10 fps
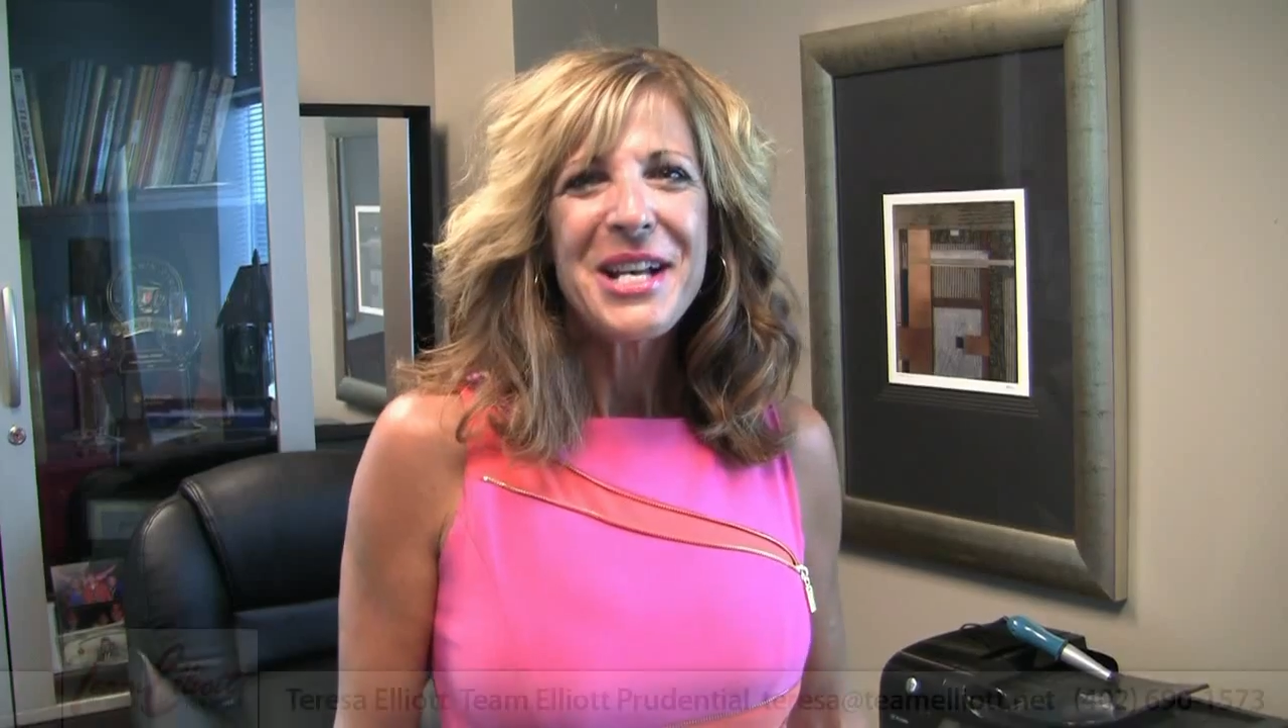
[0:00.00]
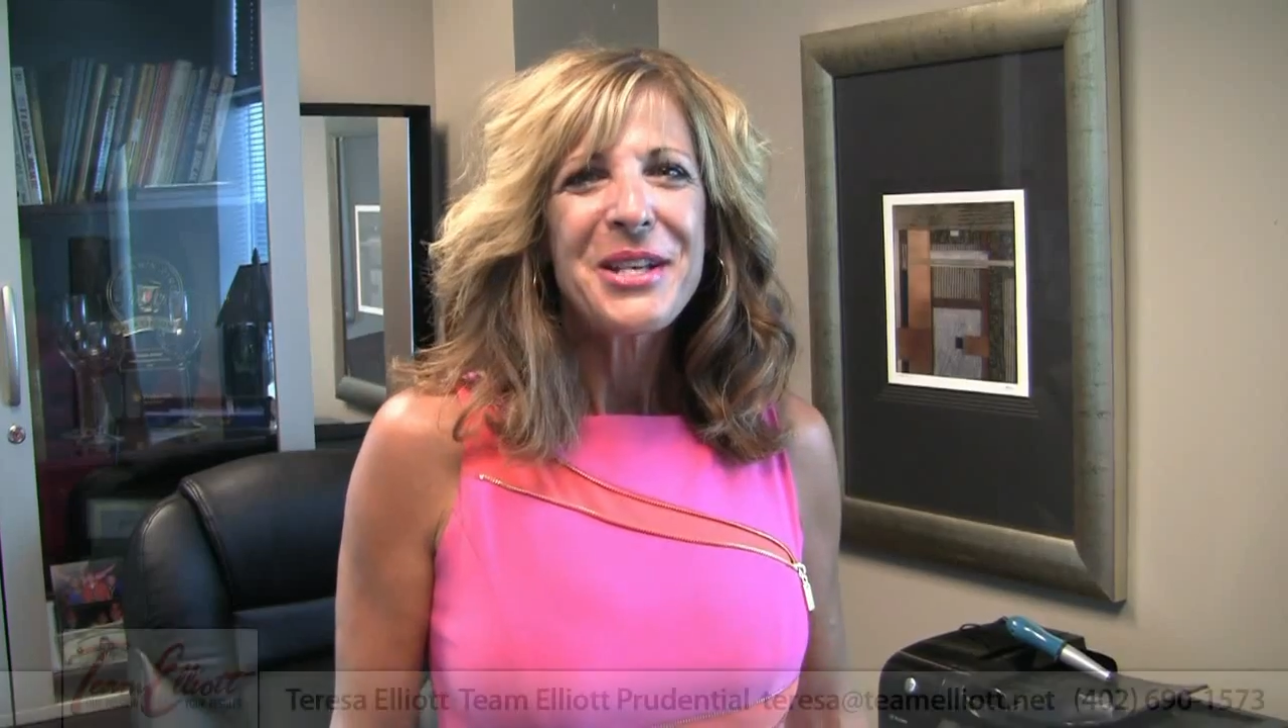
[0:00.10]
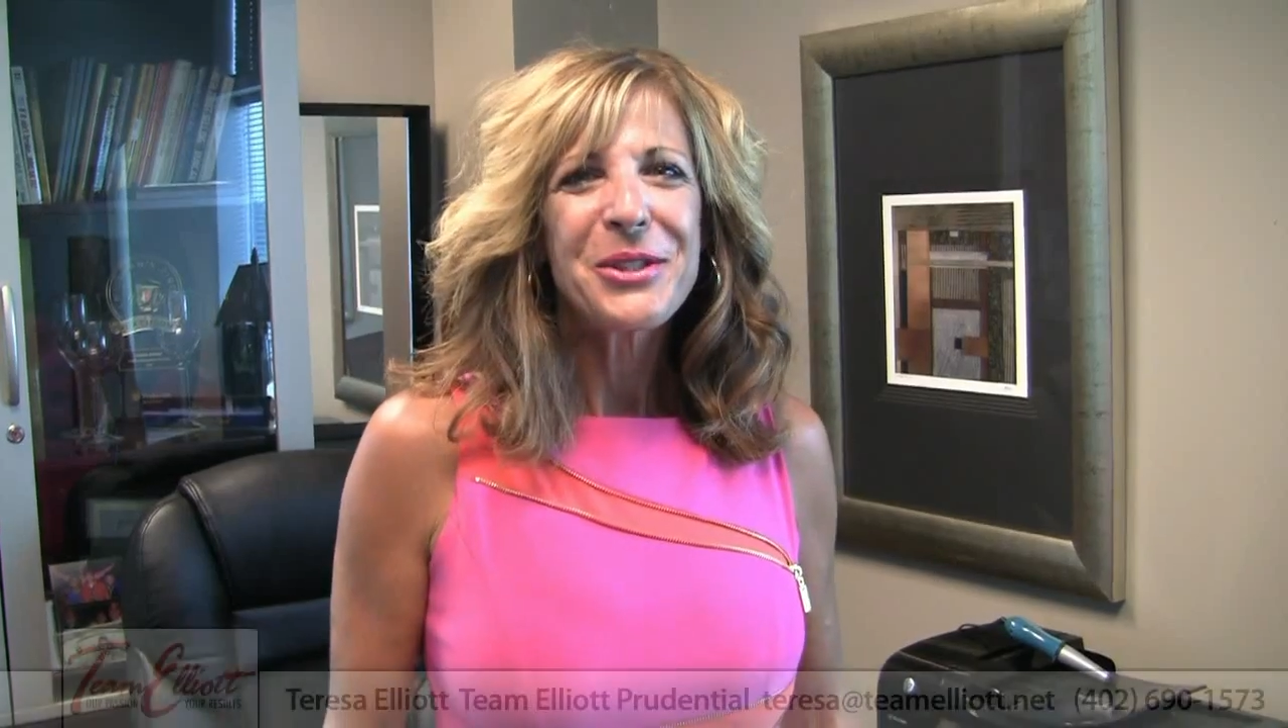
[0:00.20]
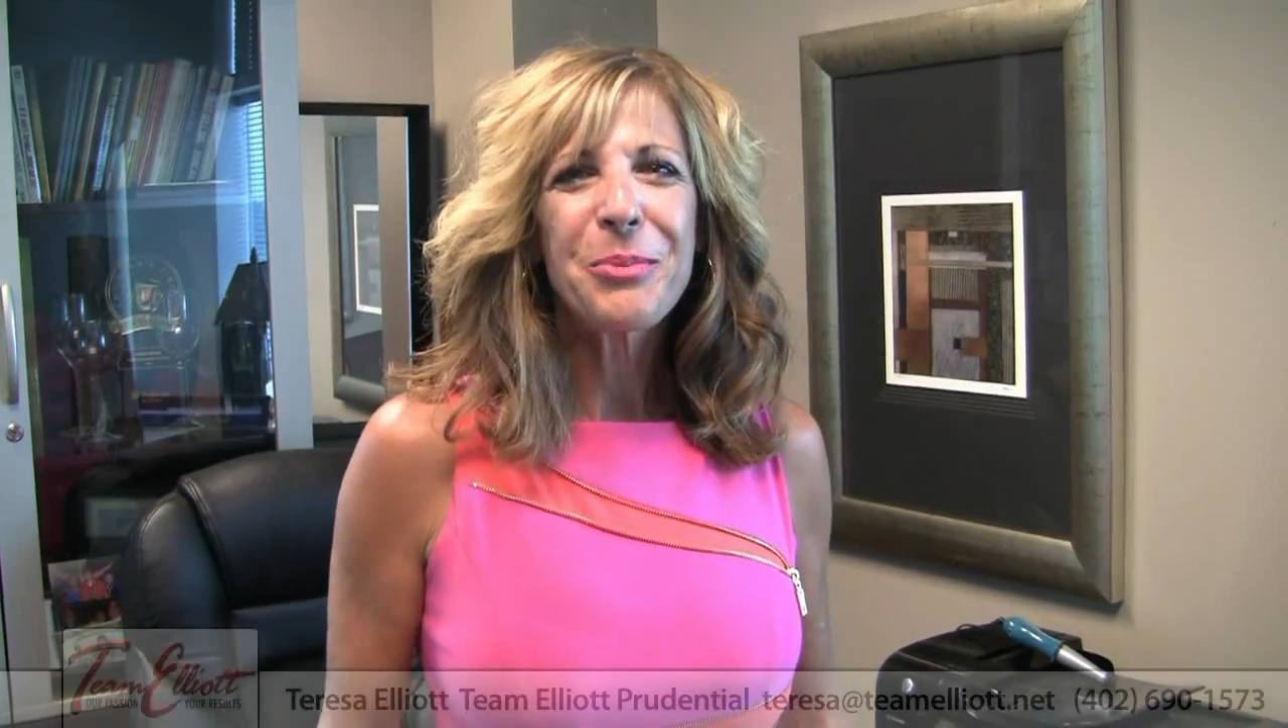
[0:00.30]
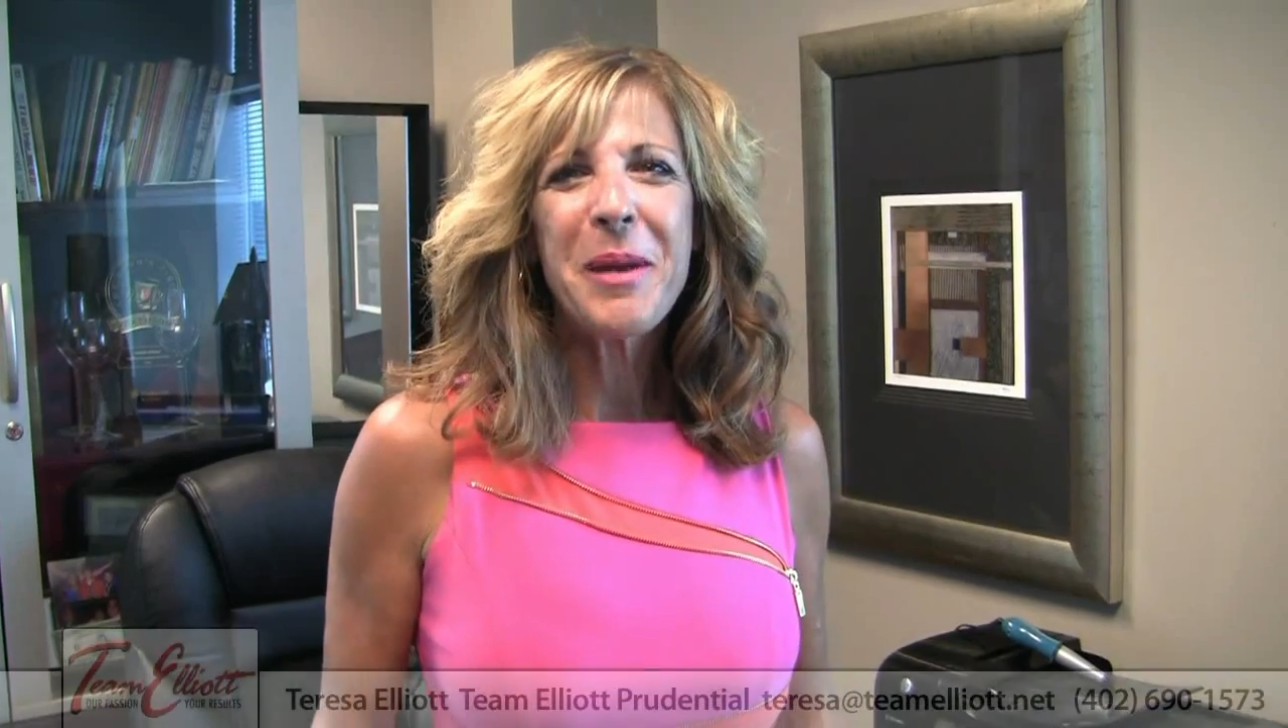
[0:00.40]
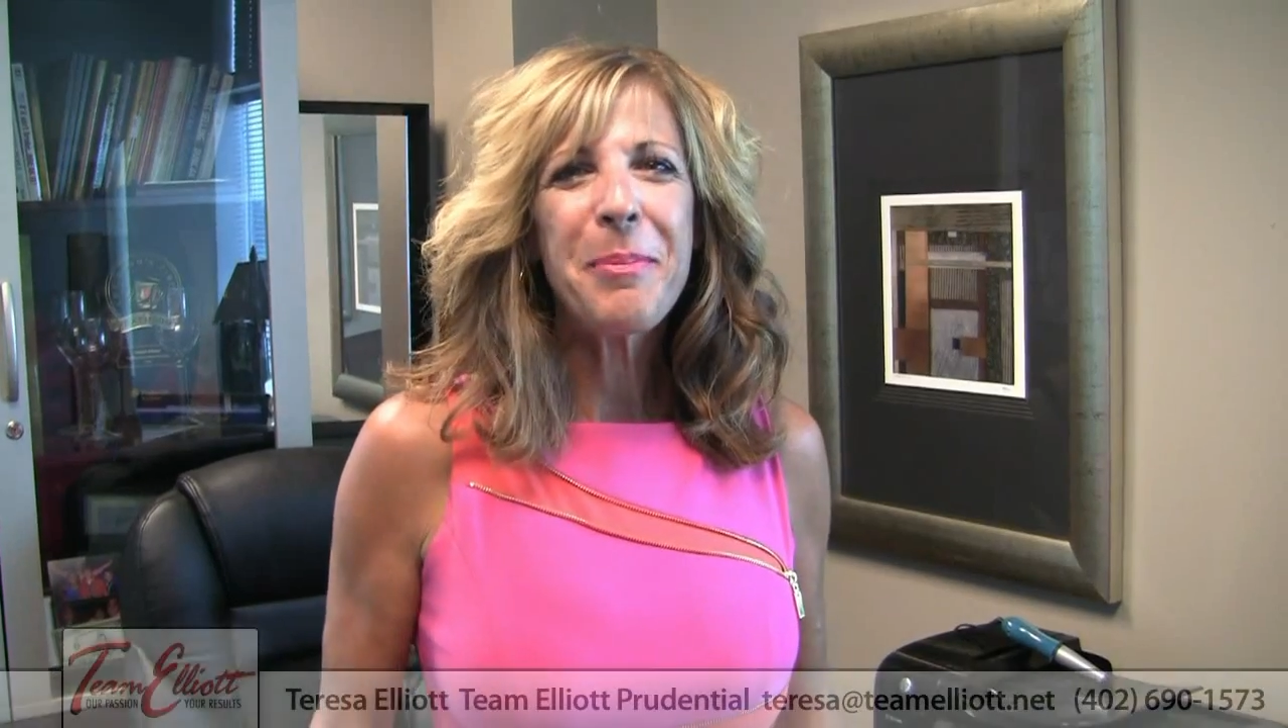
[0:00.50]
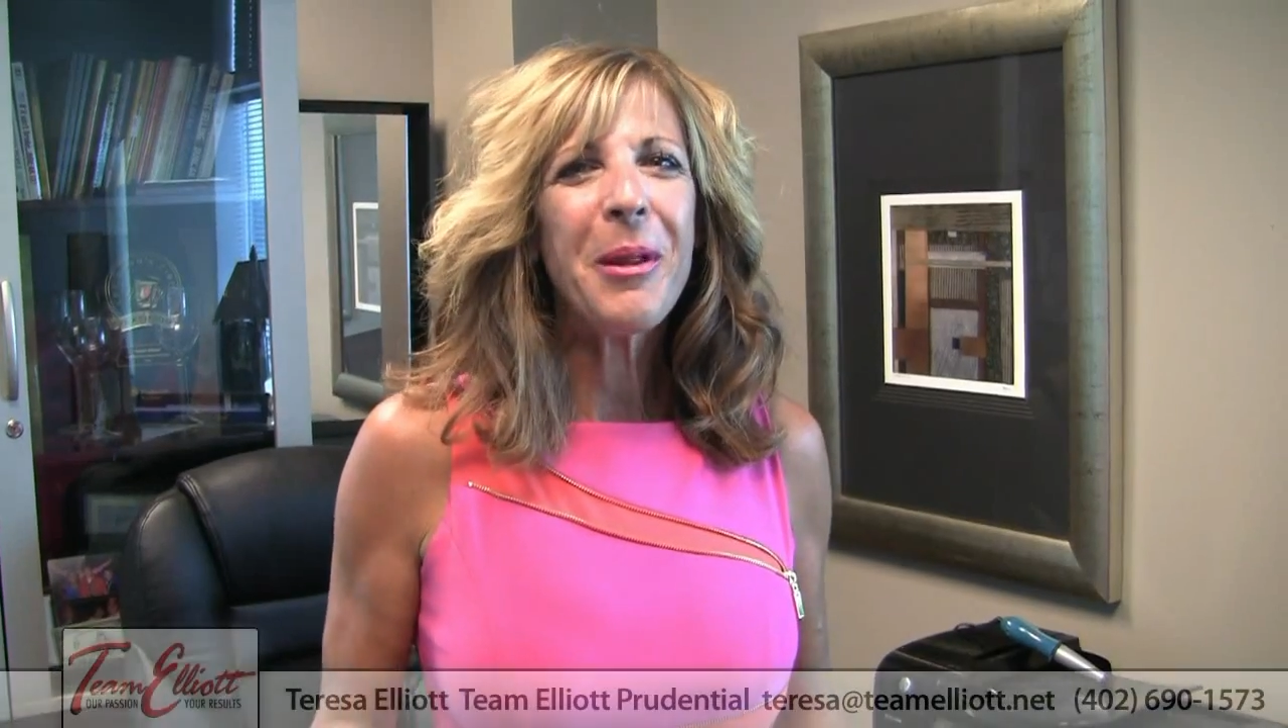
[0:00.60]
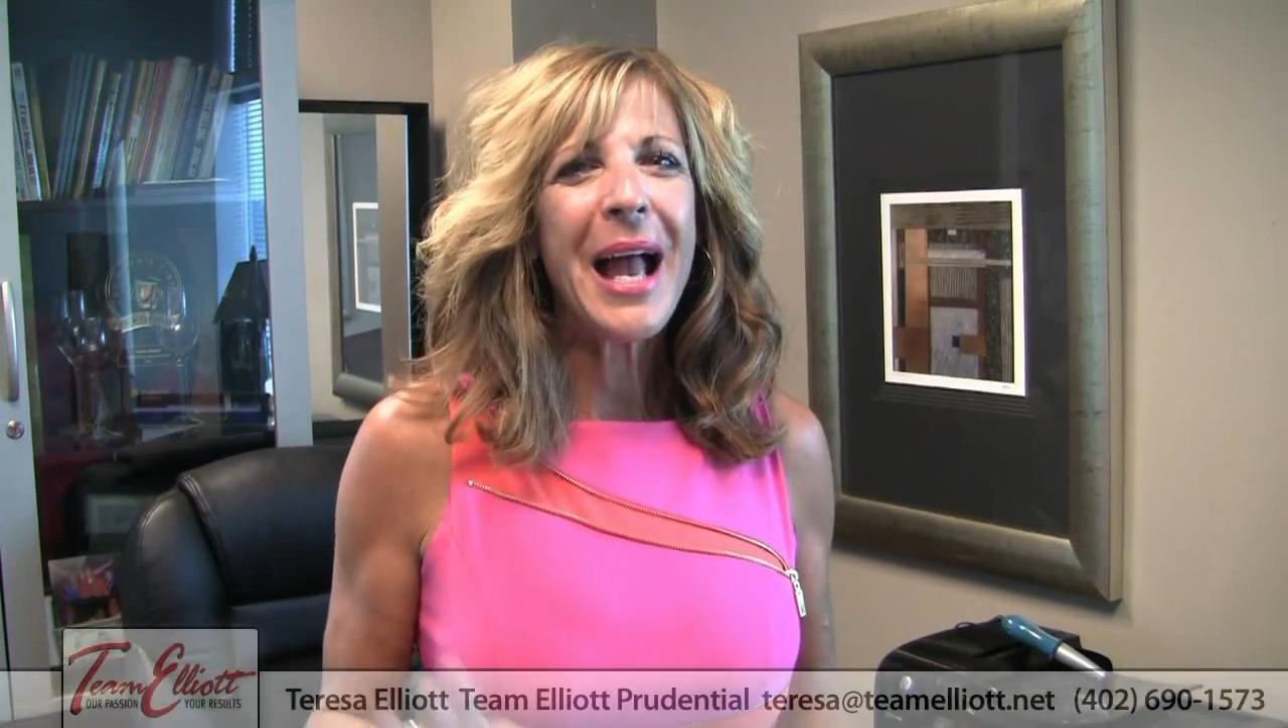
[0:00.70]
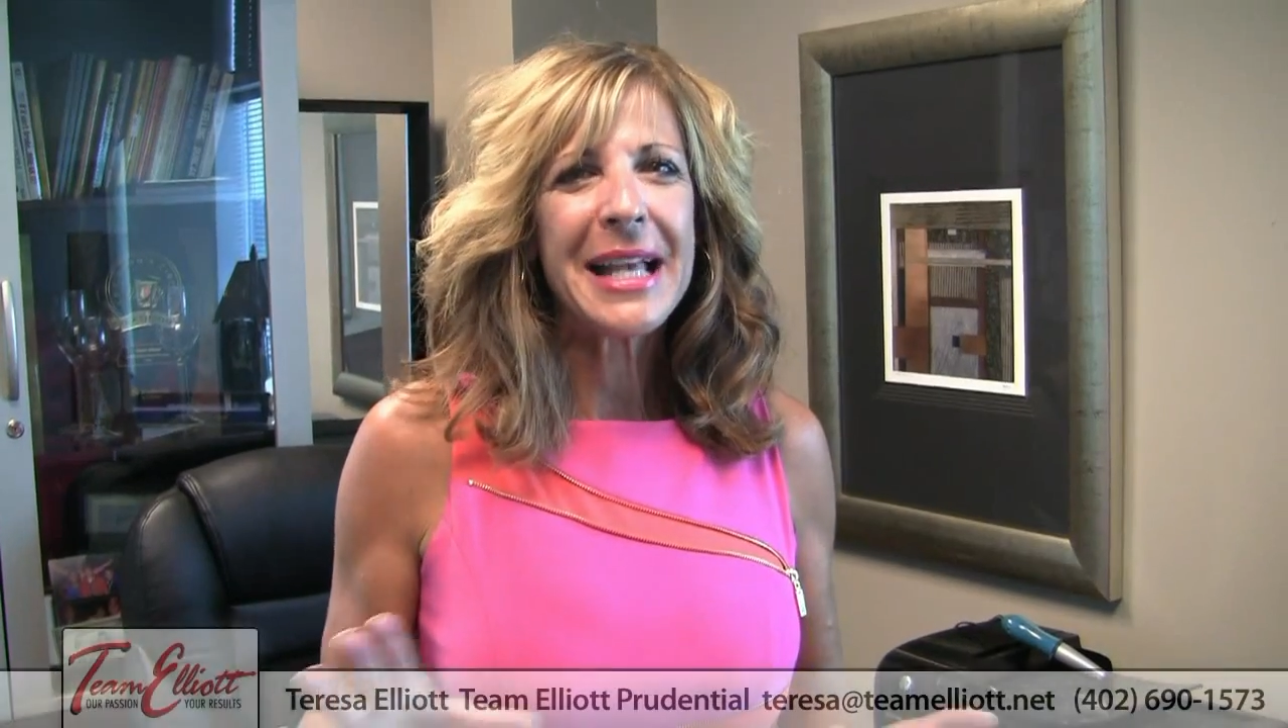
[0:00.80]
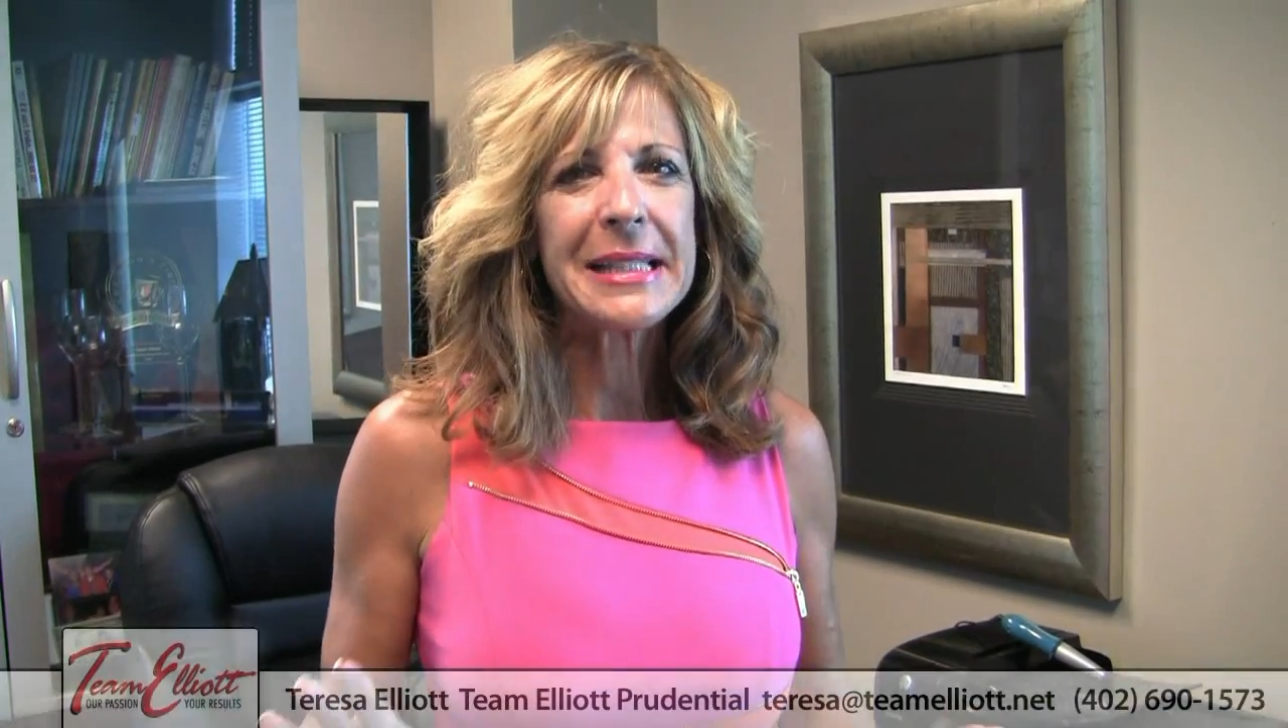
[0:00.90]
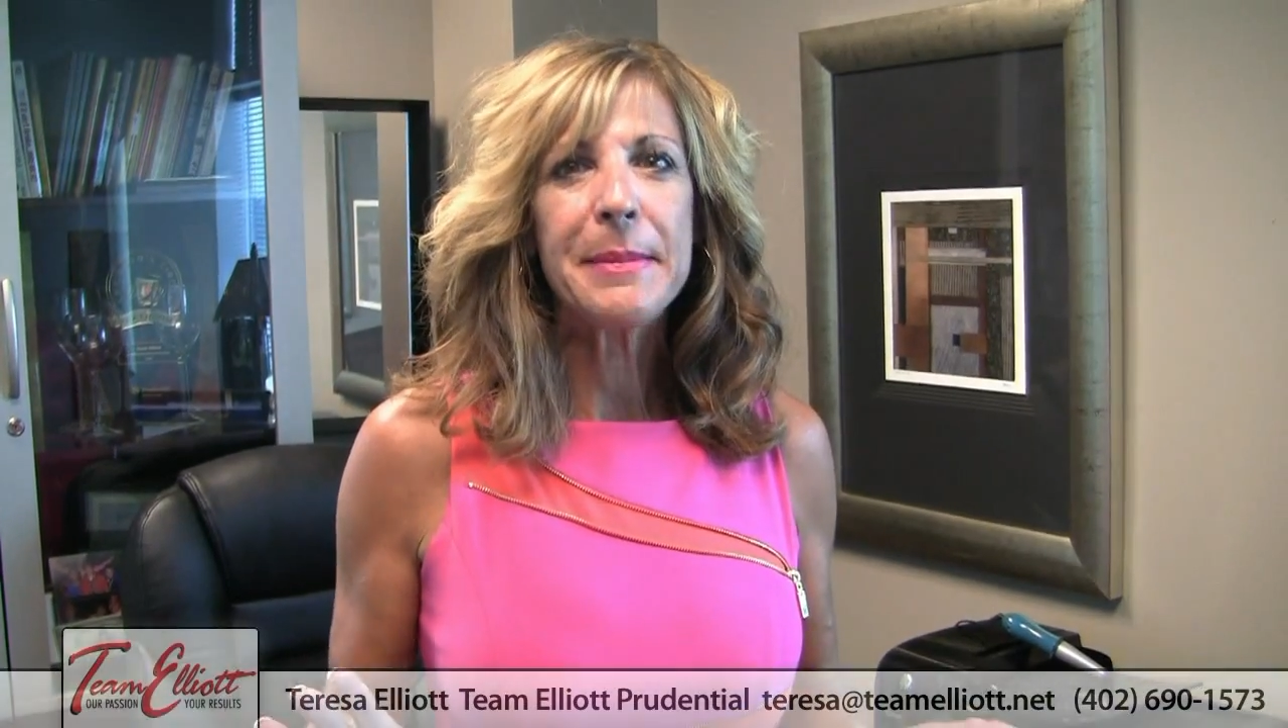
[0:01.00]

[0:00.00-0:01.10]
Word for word: So people ask